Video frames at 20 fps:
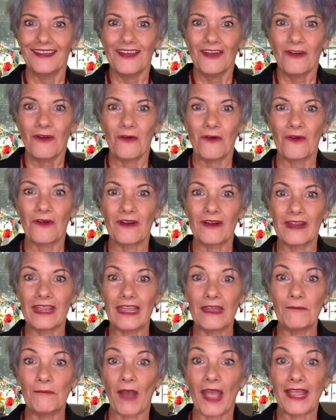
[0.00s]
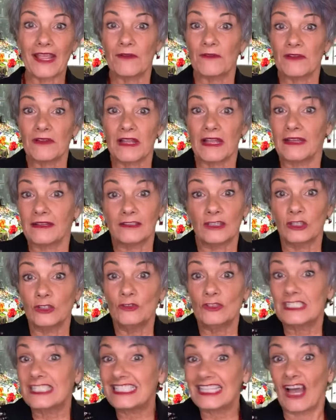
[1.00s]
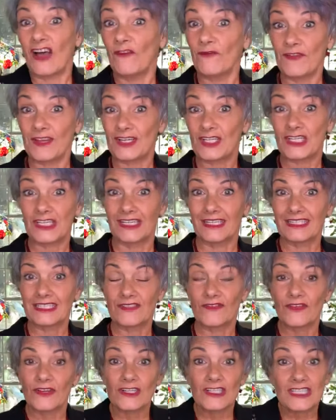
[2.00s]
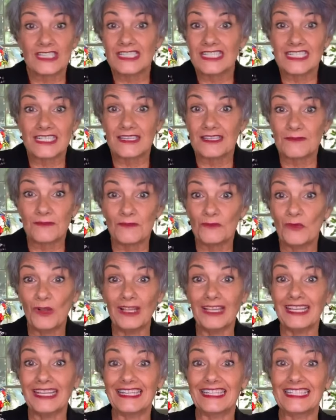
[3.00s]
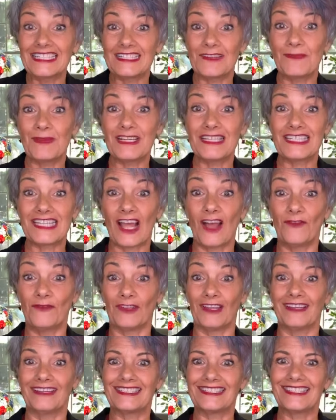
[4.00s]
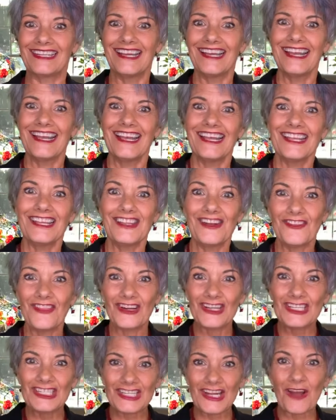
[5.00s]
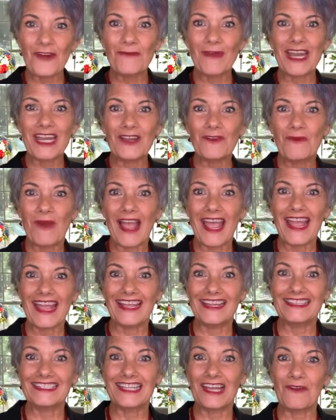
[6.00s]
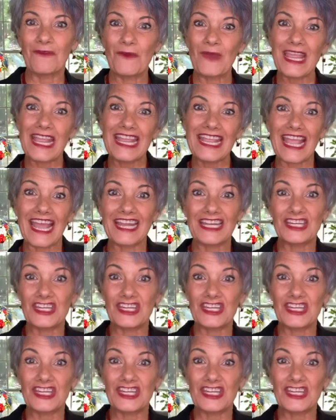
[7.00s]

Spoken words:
or it might include selfishness versus willingness to be selfless. You know, there's so many ways that we get to